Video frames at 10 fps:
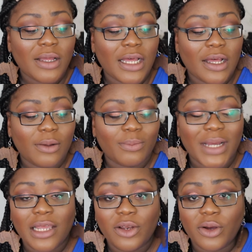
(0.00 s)

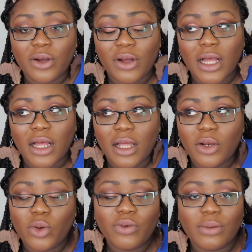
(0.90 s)
my
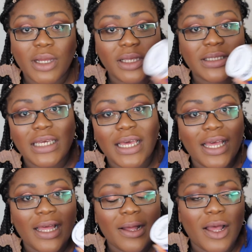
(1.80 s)
Laura
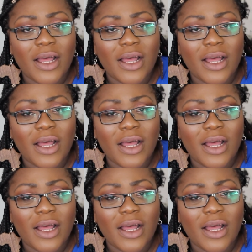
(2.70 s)
Mercier